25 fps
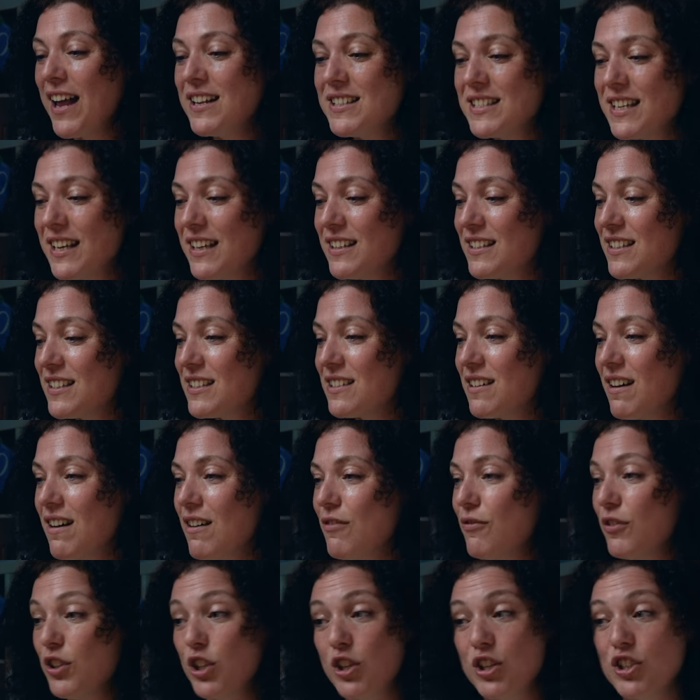edit
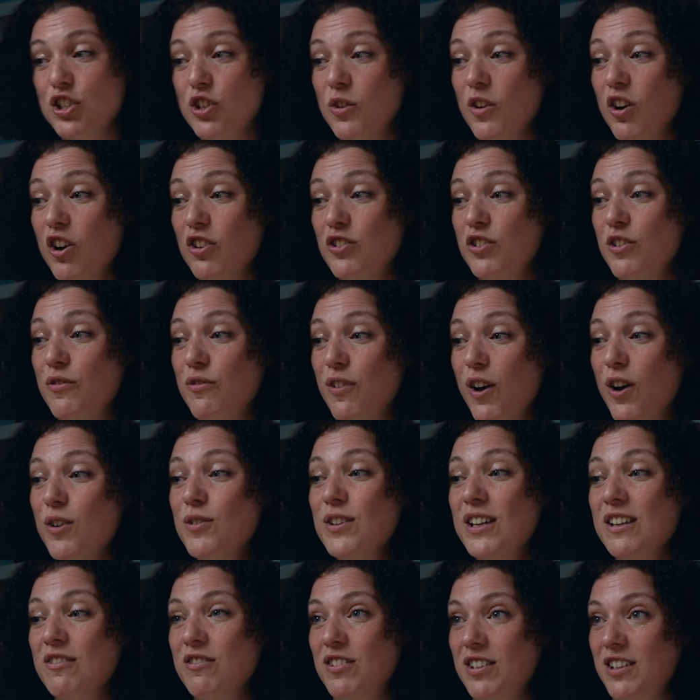stuff. You can do it on your
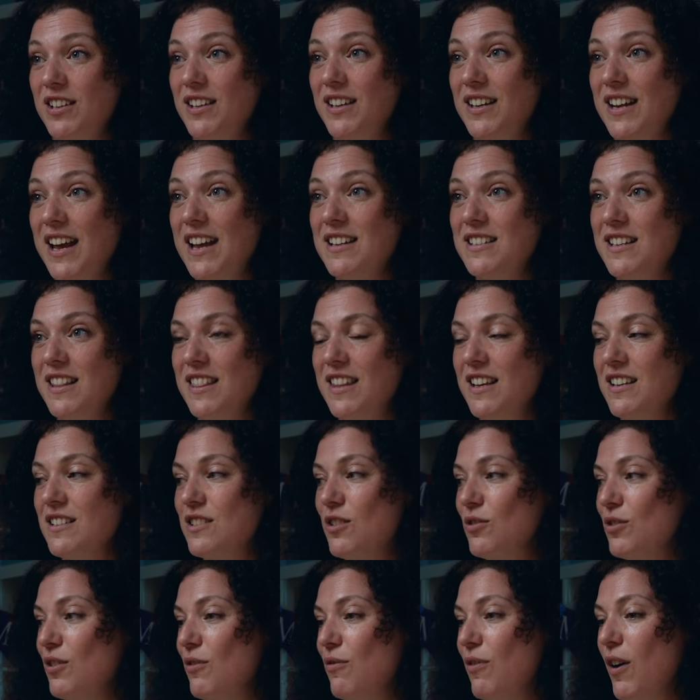phone, even. You can edit
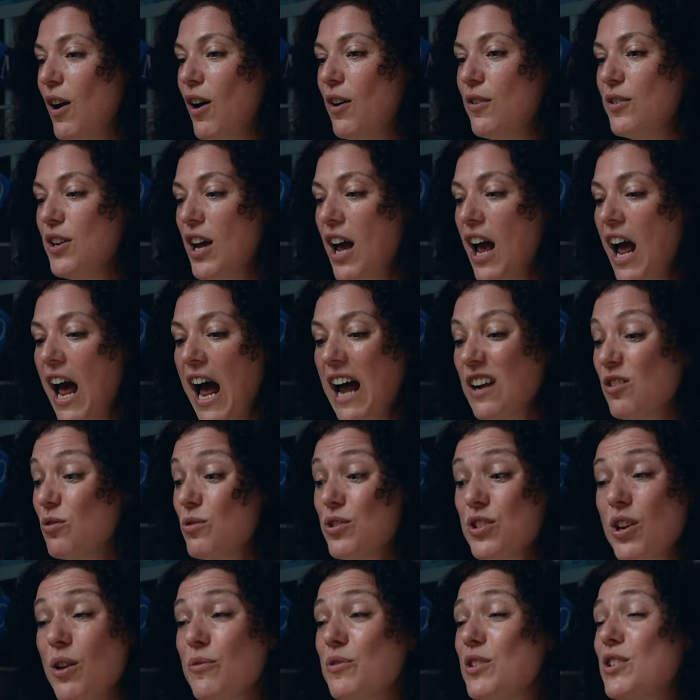things on your phone. And
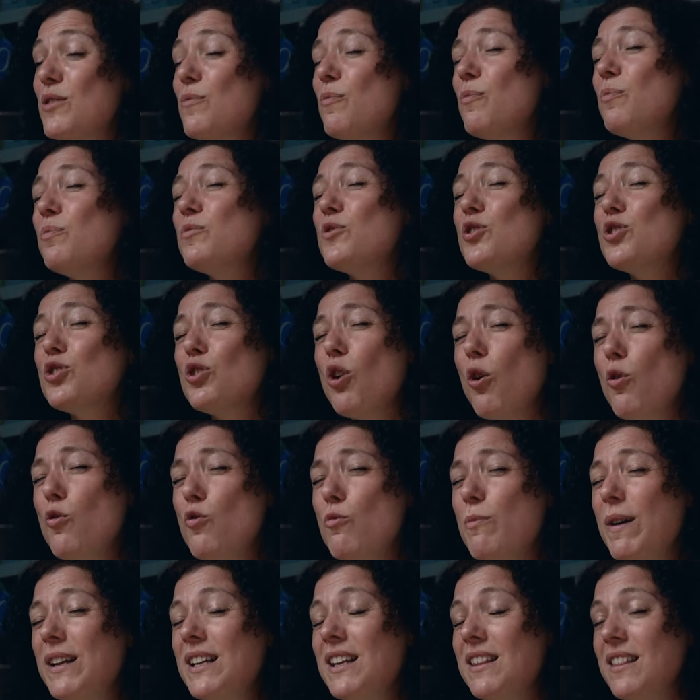also, there's so
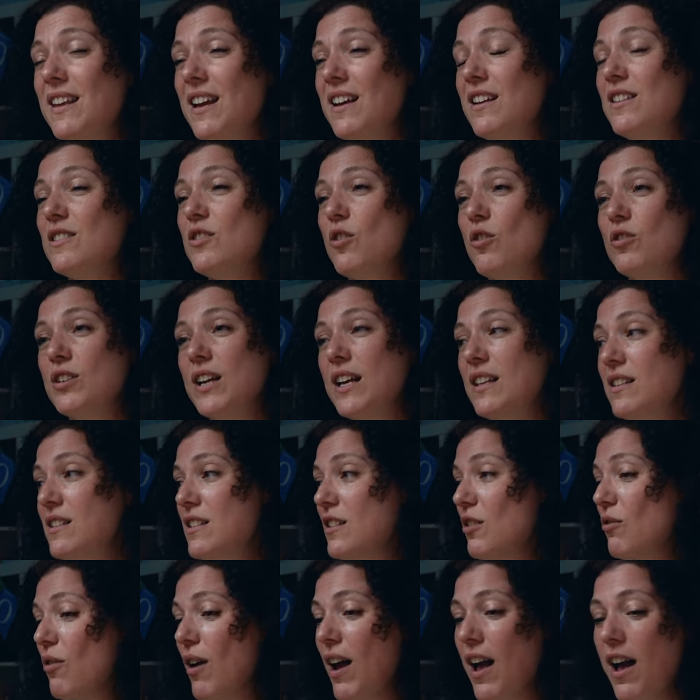many things on
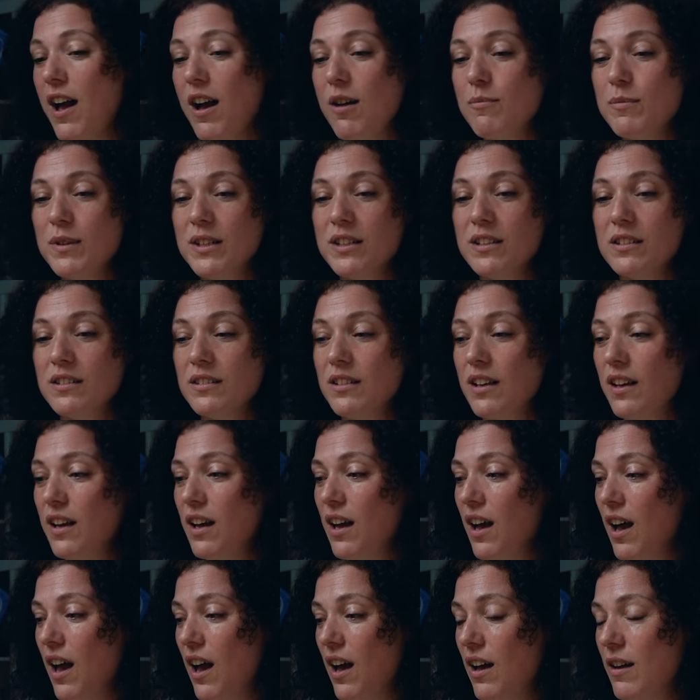Instagram and
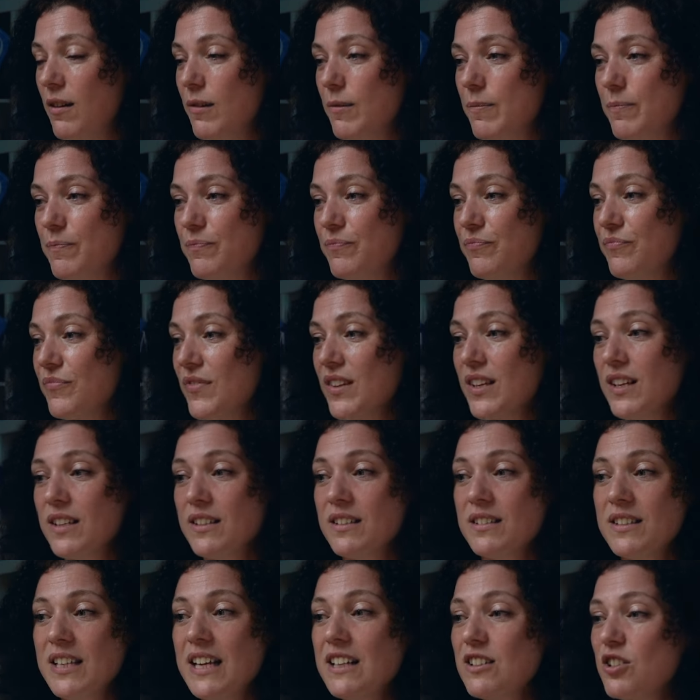um,
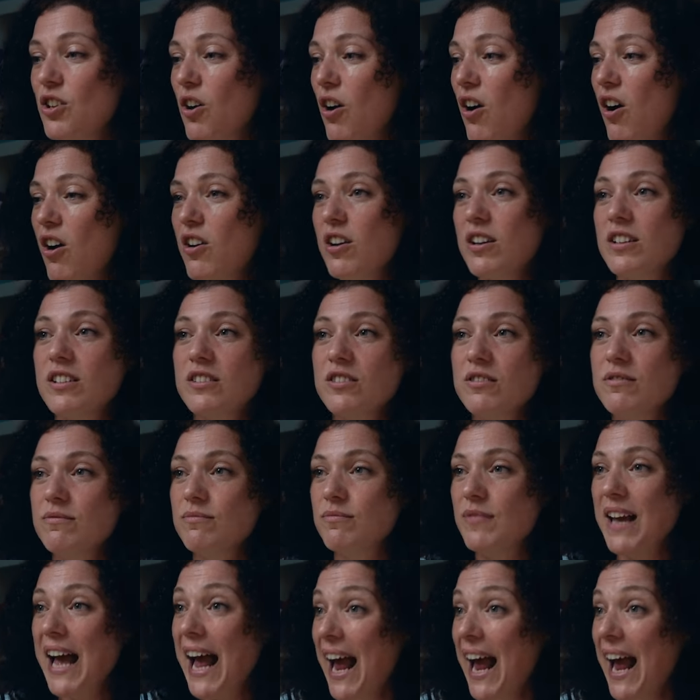TikTok and